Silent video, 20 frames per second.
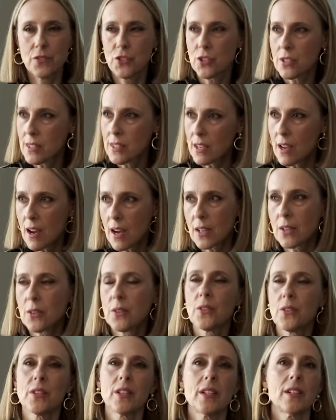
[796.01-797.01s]
just the
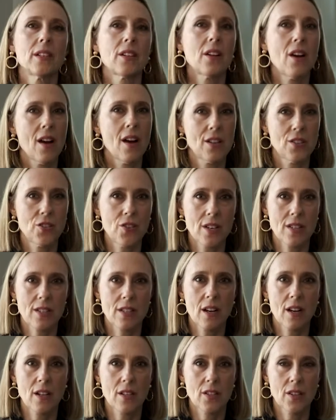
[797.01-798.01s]
icord in a
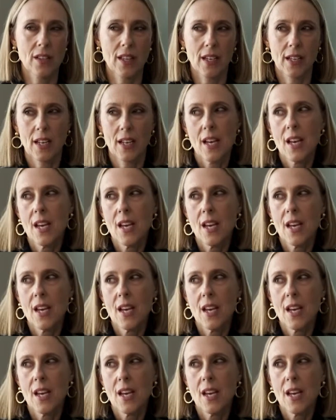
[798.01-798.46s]
contrast color, like,